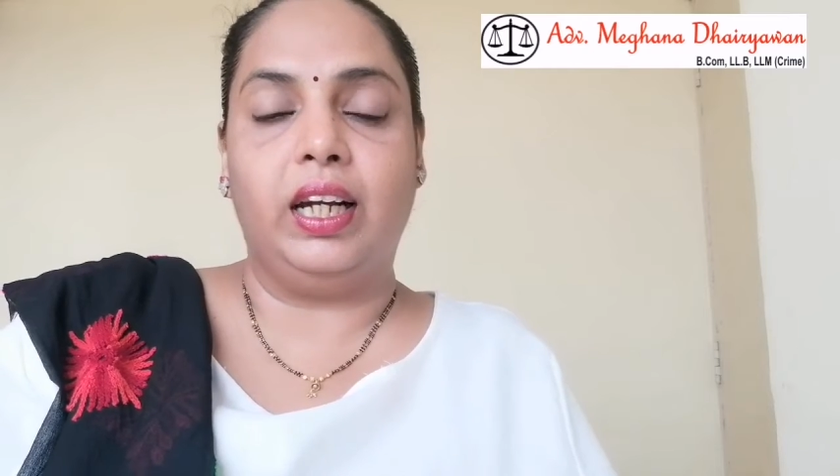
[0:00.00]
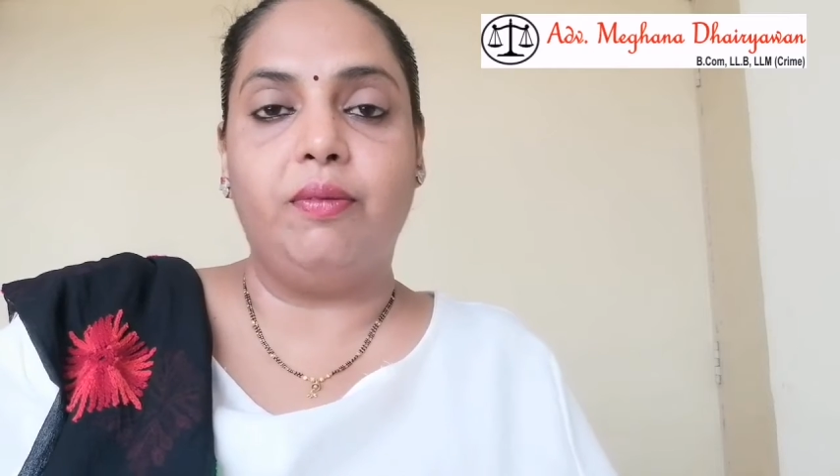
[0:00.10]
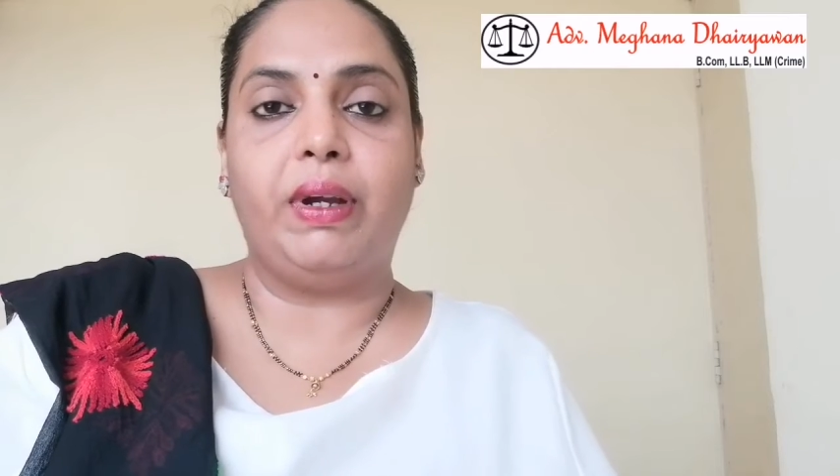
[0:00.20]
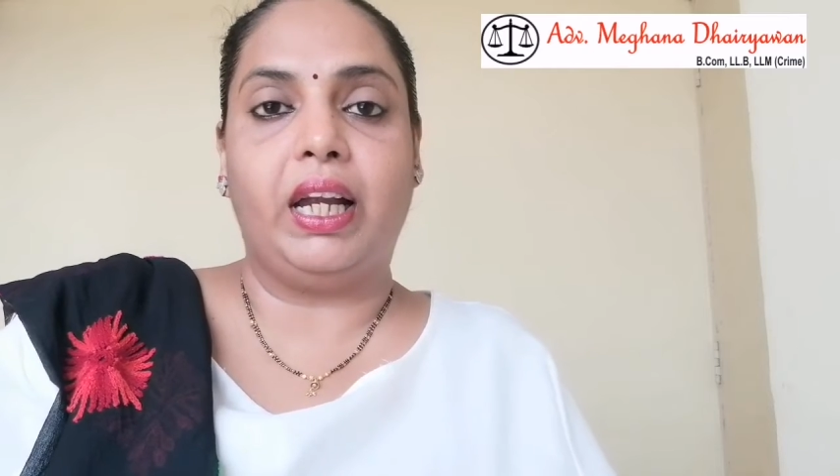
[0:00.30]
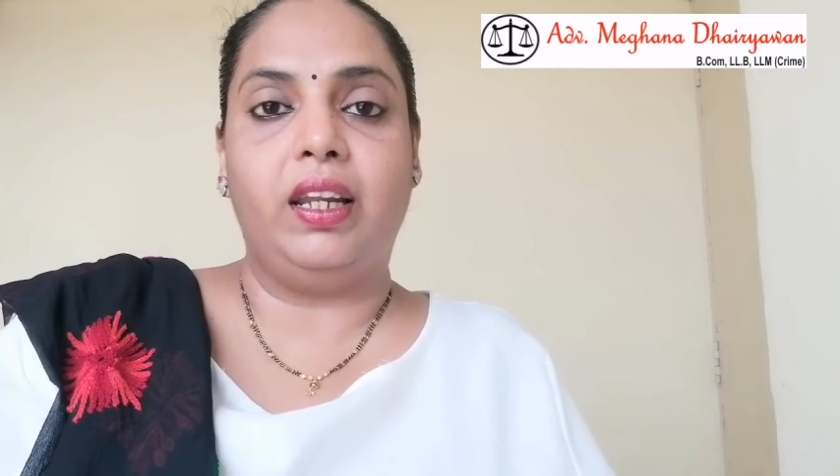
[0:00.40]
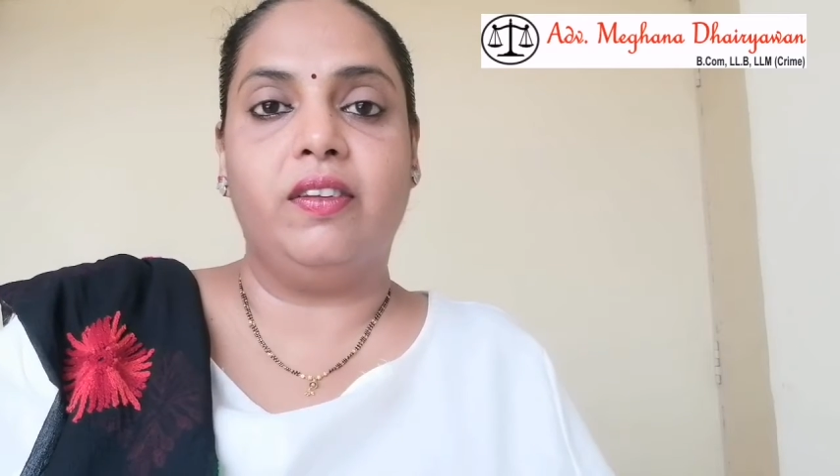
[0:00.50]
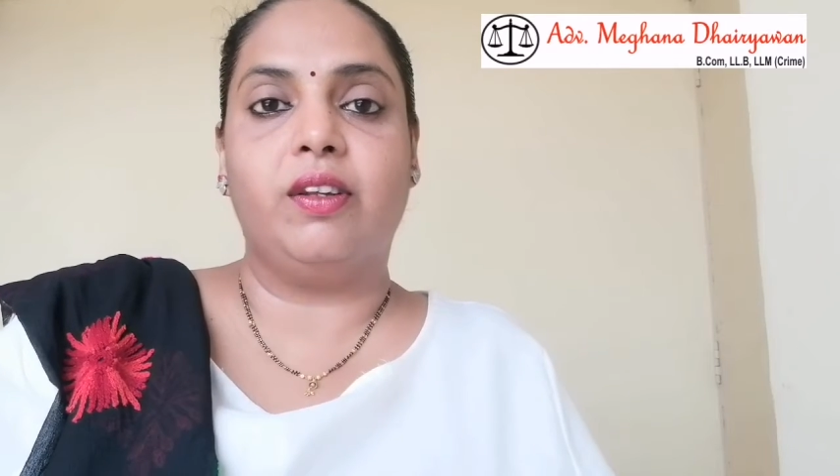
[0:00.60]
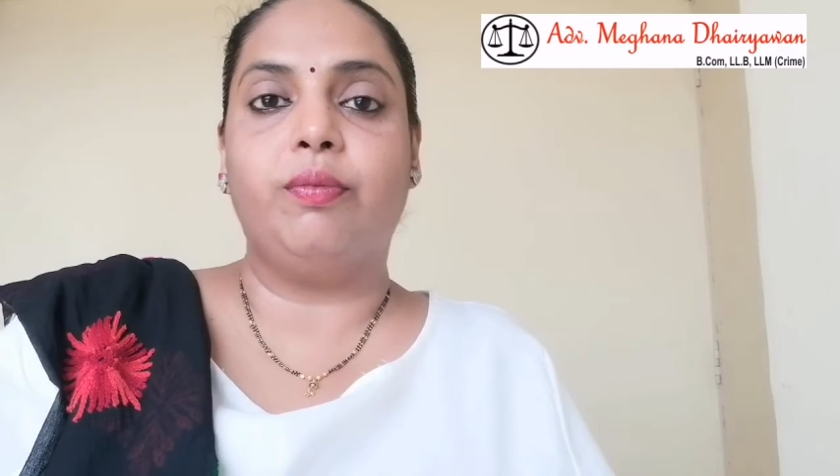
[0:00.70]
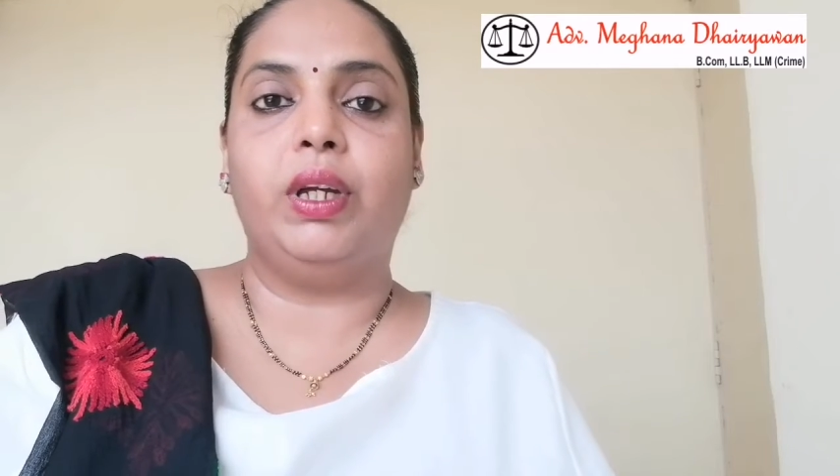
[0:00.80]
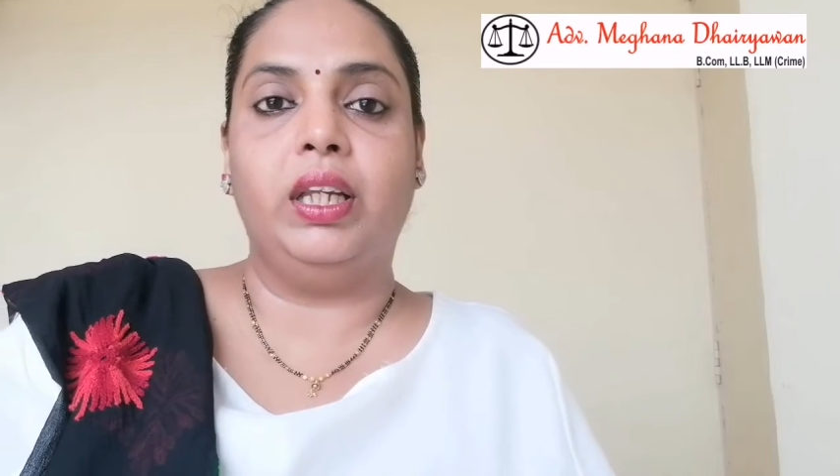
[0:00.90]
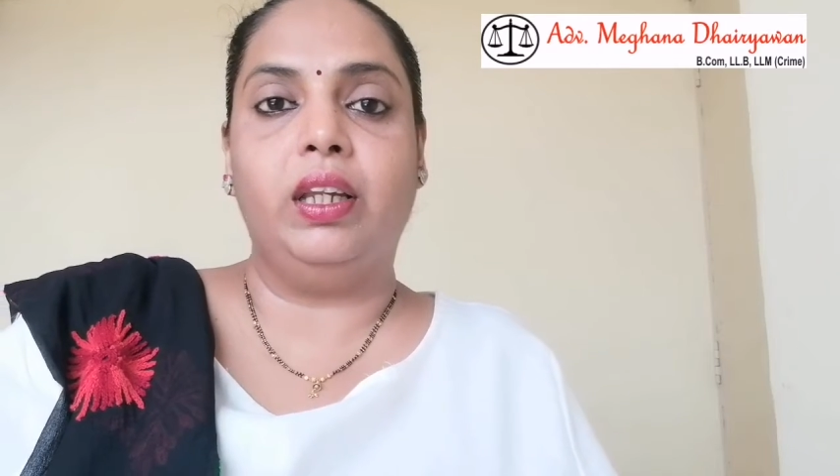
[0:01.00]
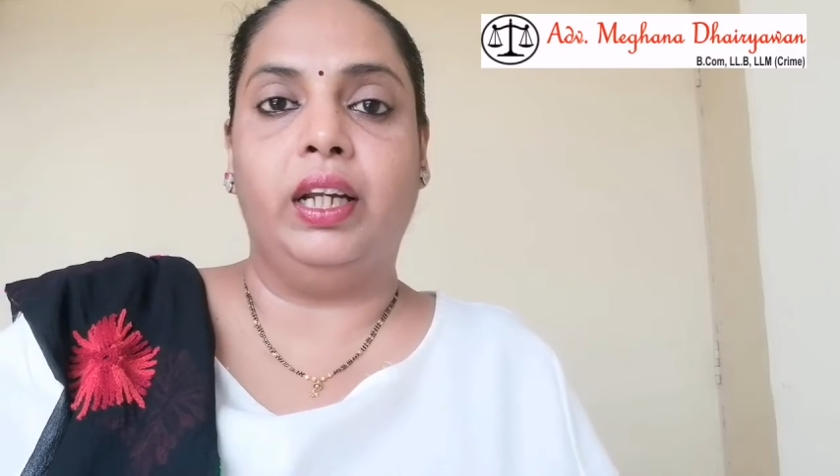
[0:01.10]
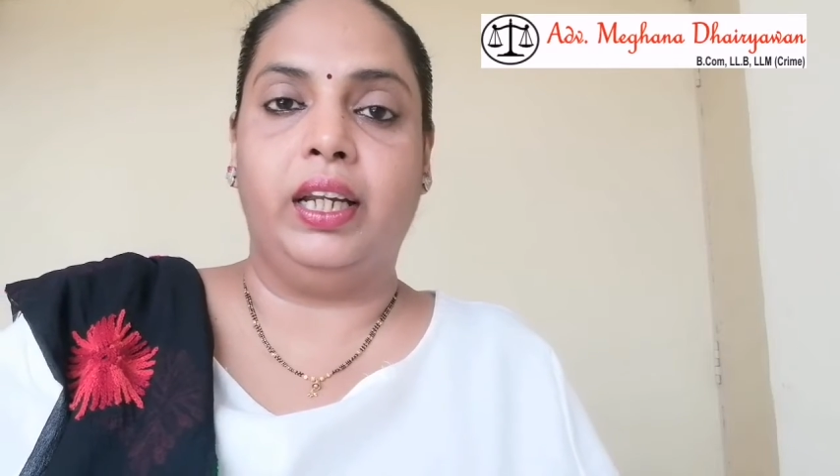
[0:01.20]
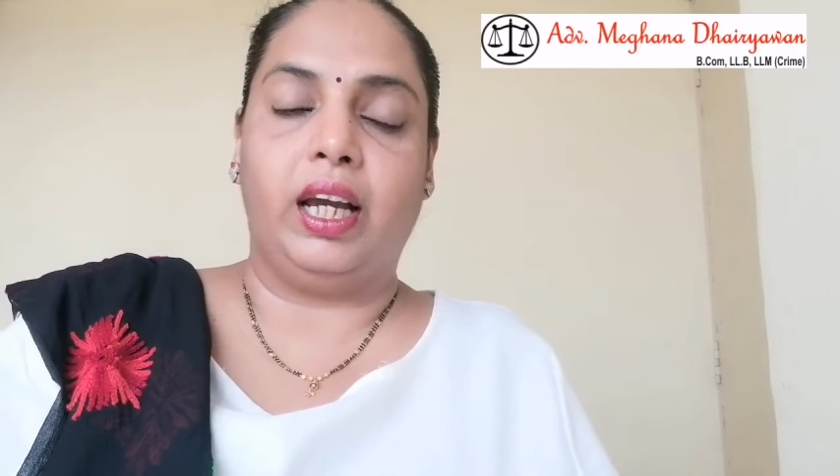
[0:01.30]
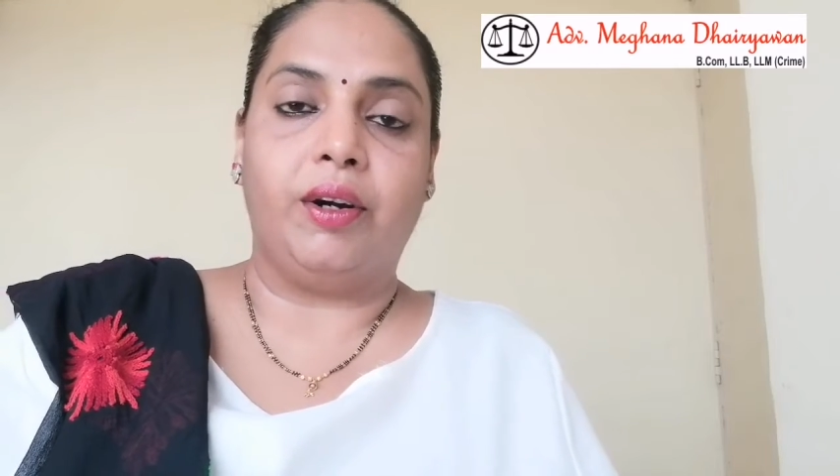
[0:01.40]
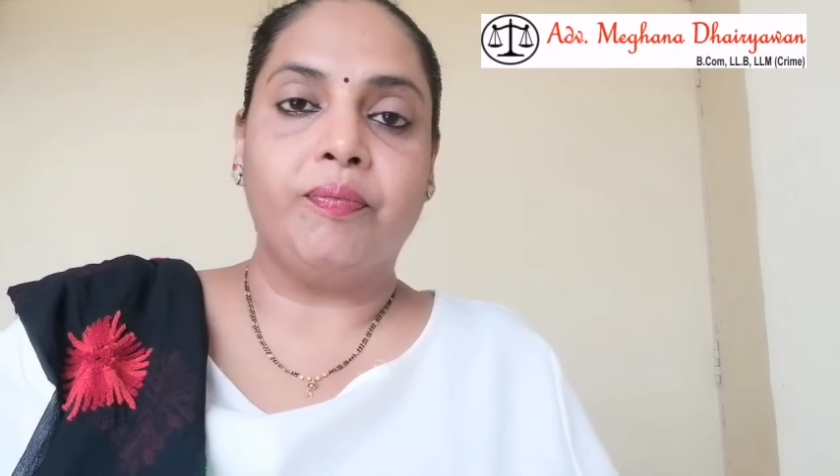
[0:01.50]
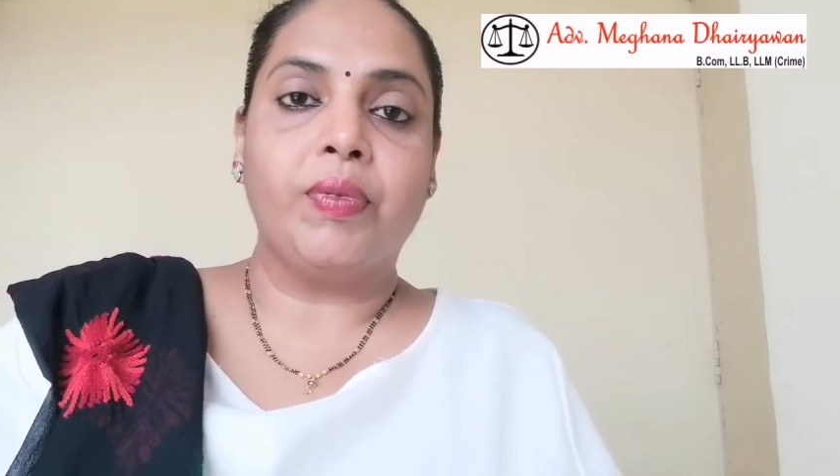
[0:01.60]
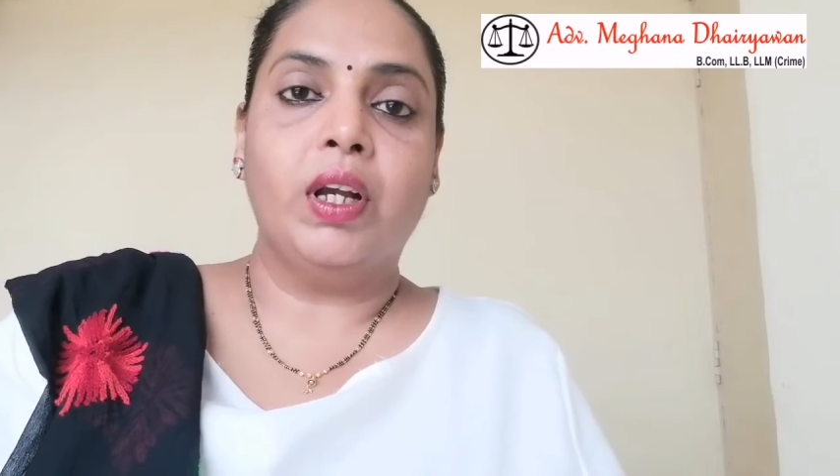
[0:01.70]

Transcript: legal mechanism in India.